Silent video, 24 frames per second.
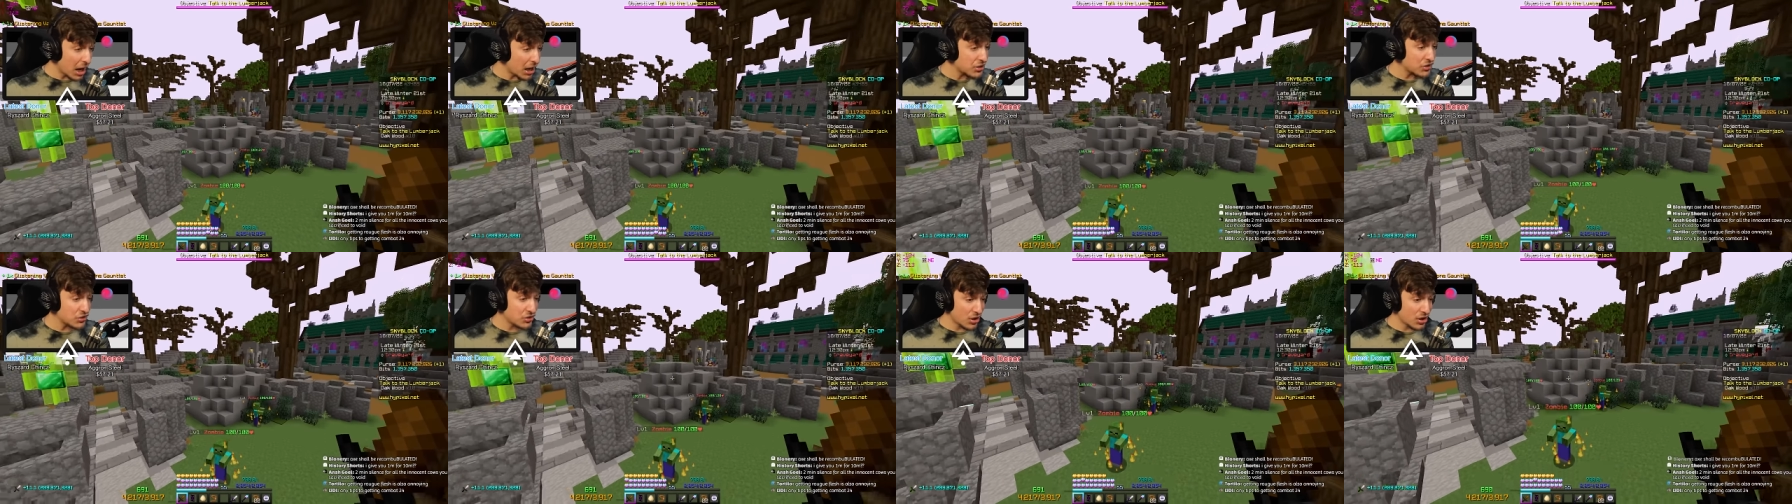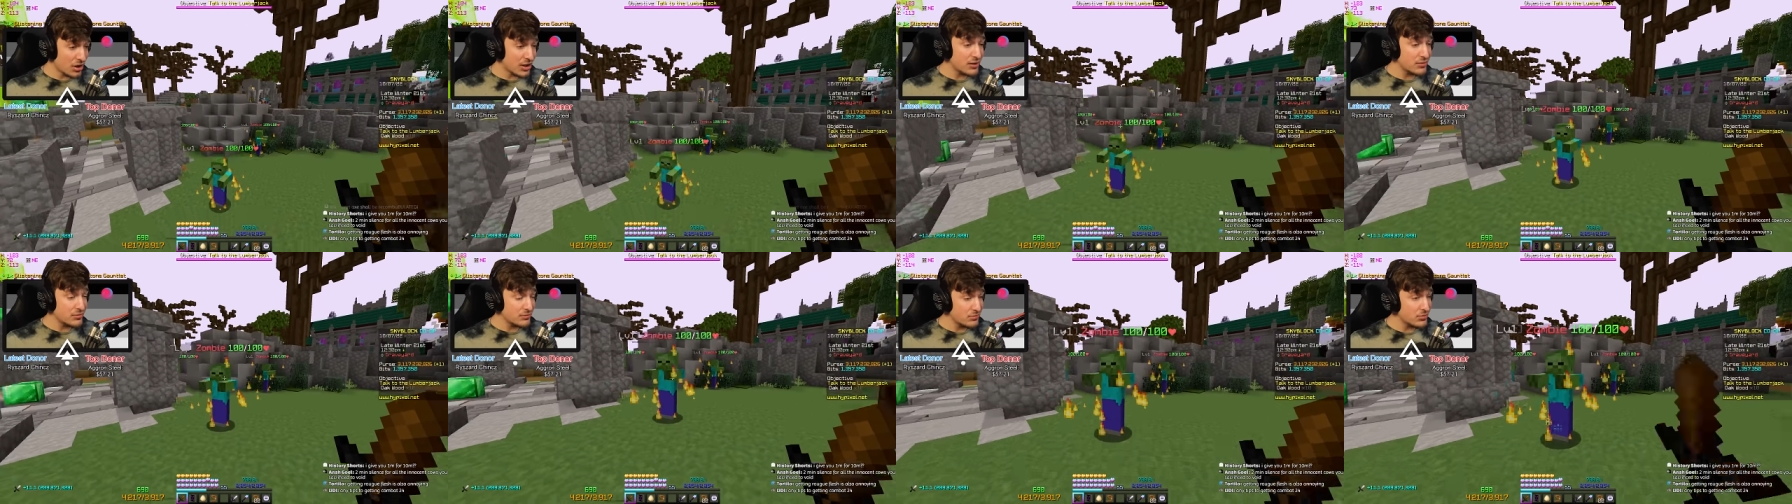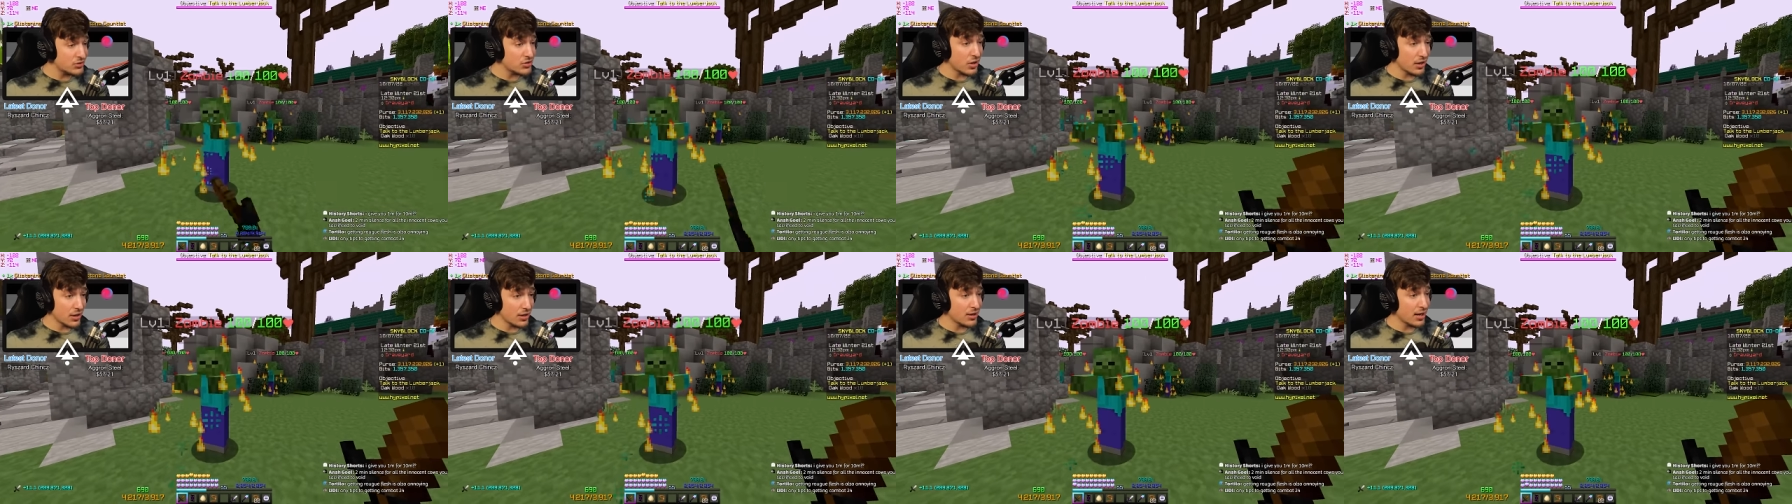Solid,
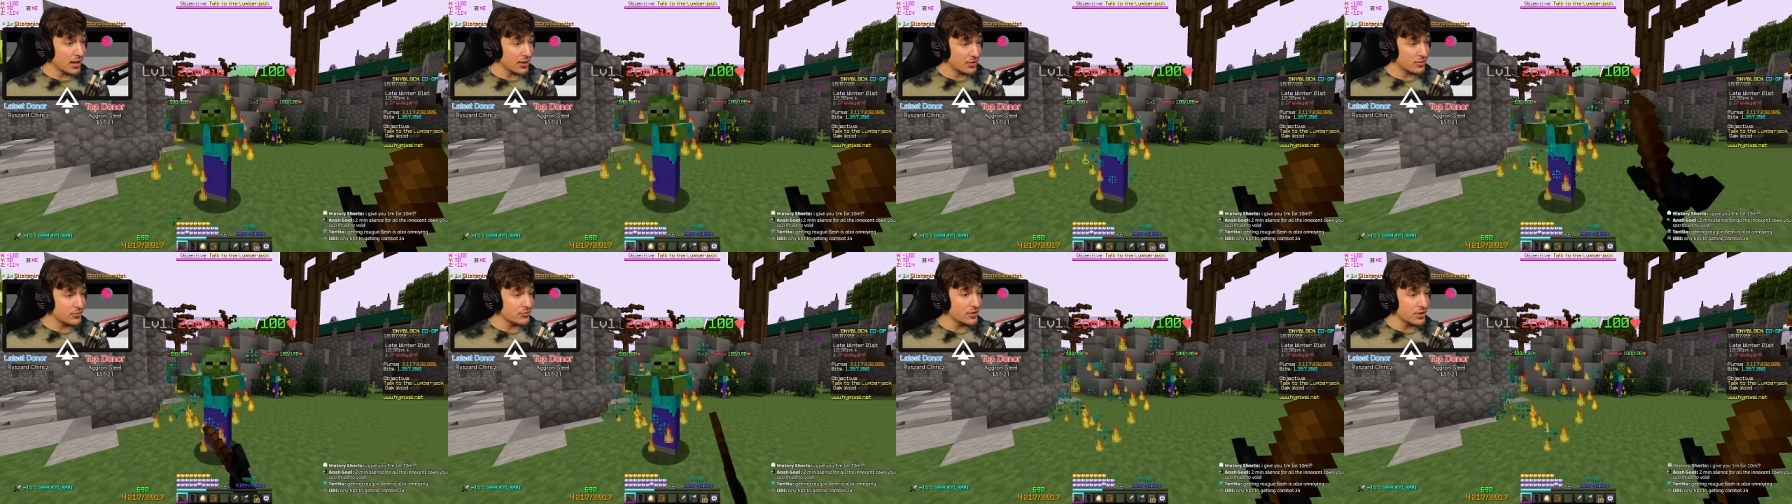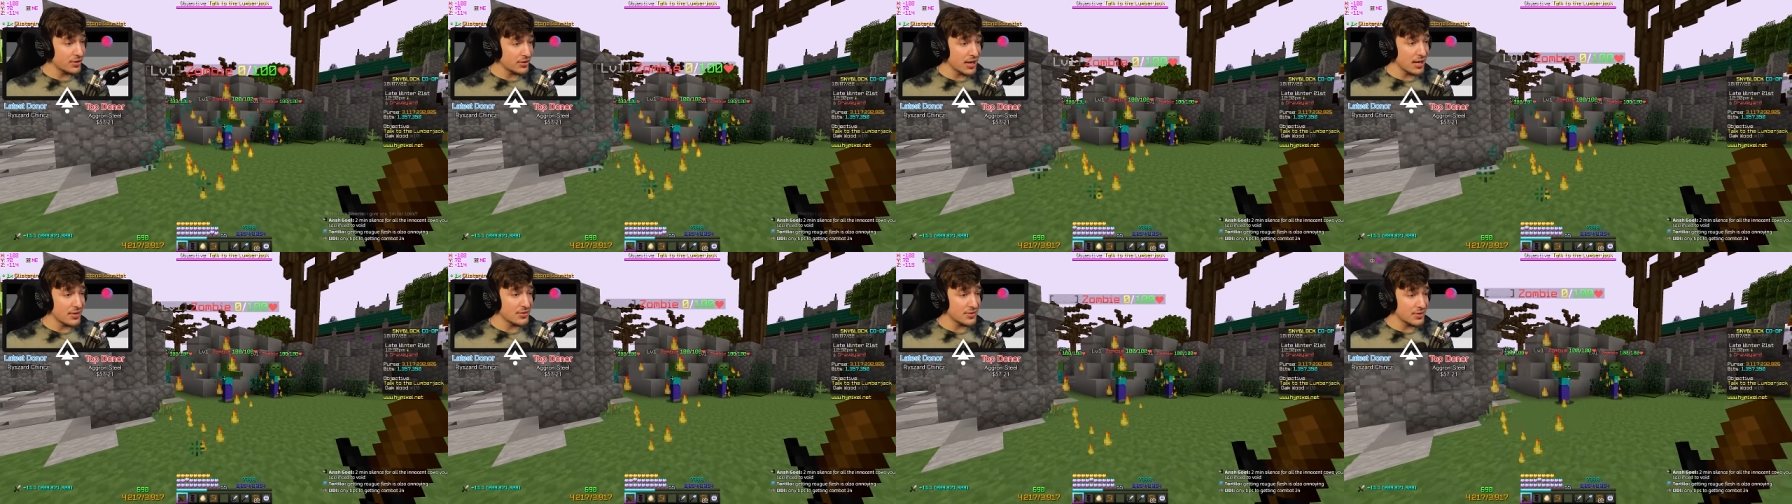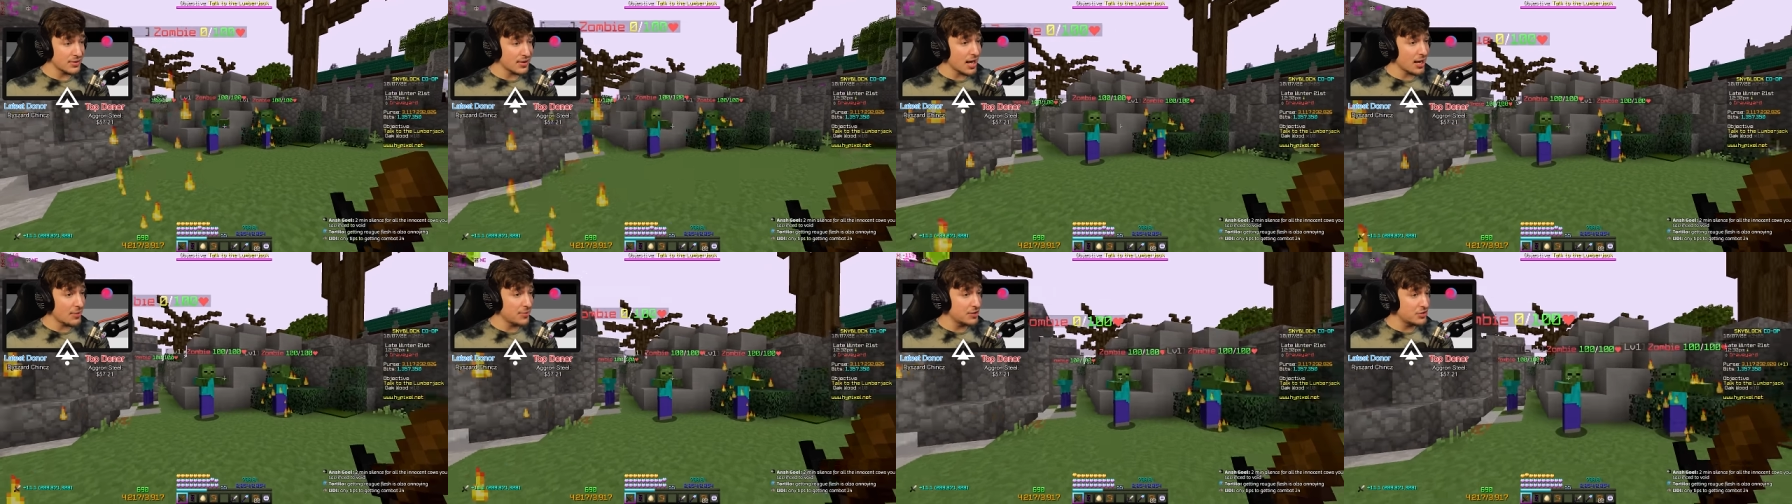solid like
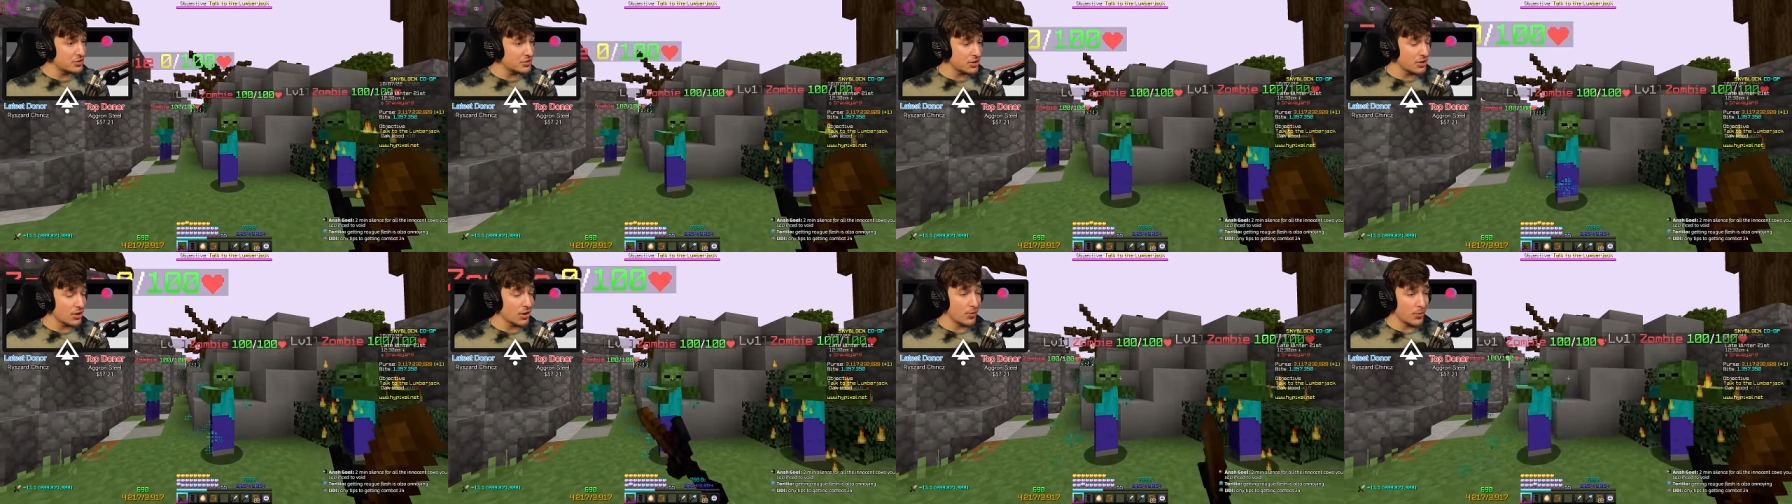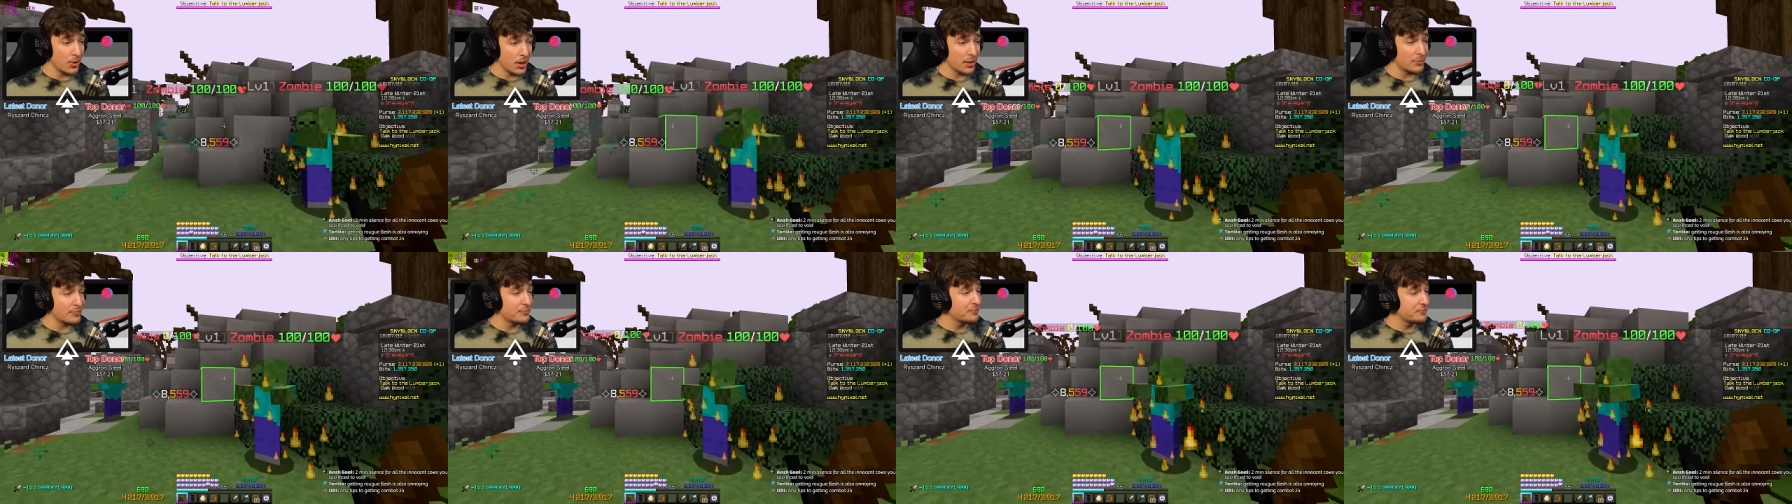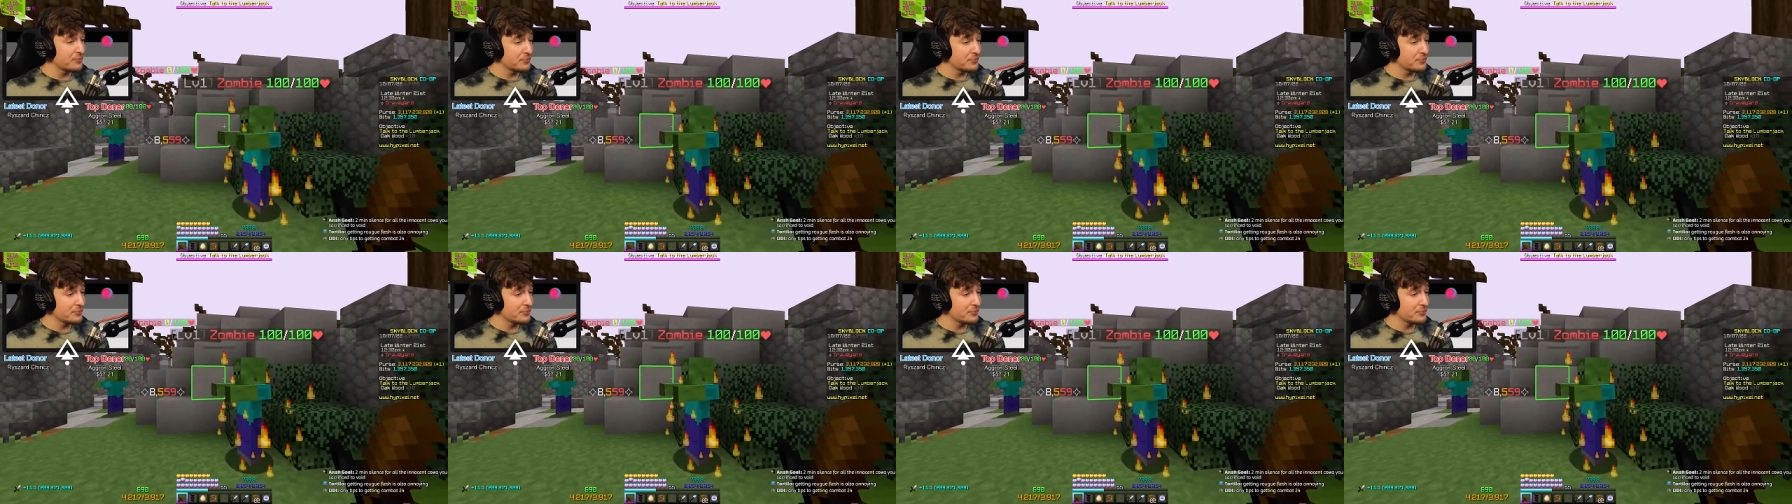3,000 damage. You know what?